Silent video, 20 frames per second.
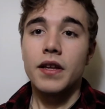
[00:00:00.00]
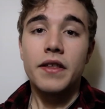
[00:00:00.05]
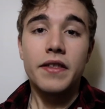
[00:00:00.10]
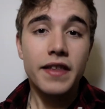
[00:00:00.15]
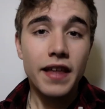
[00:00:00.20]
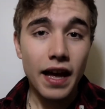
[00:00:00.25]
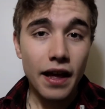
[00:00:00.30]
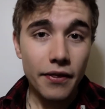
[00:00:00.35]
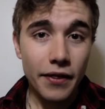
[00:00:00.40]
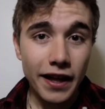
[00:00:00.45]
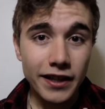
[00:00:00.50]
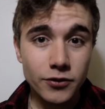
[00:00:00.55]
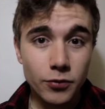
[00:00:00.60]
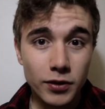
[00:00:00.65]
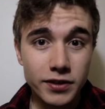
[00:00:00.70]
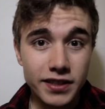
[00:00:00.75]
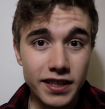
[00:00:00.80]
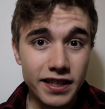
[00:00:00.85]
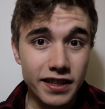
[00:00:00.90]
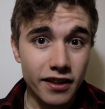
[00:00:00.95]
Yeah, that's
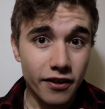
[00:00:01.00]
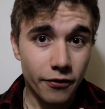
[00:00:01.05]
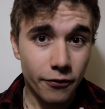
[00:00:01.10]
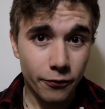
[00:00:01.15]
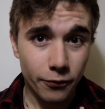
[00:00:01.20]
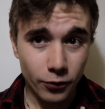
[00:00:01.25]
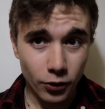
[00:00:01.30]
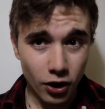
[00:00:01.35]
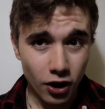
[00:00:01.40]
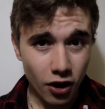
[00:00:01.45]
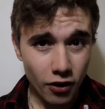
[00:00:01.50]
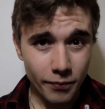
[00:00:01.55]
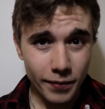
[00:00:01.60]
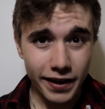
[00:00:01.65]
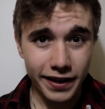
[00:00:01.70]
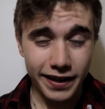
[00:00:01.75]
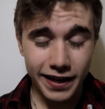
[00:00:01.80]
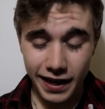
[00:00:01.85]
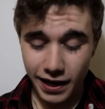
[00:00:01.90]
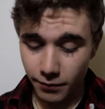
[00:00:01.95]
what's in the front of
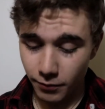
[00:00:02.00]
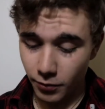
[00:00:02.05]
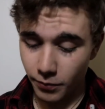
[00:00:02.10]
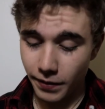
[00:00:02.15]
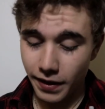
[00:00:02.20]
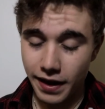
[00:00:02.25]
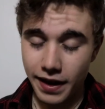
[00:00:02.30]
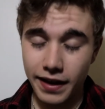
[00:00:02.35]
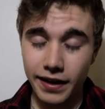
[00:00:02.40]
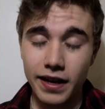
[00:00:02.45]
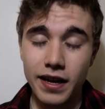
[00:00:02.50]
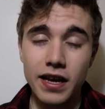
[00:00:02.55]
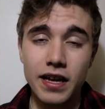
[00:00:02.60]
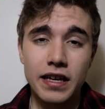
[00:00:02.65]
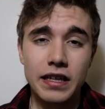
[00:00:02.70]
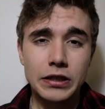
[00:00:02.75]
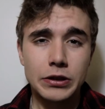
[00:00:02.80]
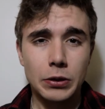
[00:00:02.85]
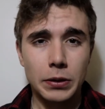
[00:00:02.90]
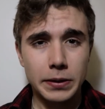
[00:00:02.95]
my camera bag.
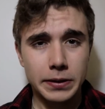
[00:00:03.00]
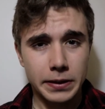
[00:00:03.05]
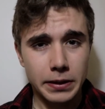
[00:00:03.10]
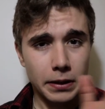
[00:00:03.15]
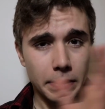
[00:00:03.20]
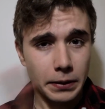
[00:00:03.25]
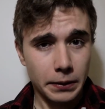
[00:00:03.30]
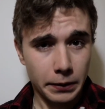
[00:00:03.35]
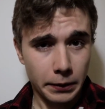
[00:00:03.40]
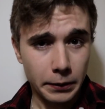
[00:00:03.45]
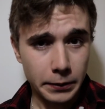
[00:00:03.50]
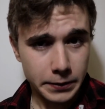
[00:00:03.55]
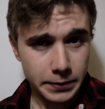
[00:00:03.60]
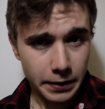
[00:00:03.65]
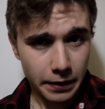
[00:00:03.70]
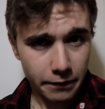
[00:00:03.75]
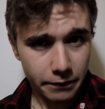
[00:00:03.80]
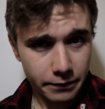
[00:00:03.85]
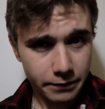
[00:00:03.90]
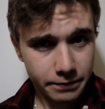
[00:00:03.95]
So let's get on to the good stuff.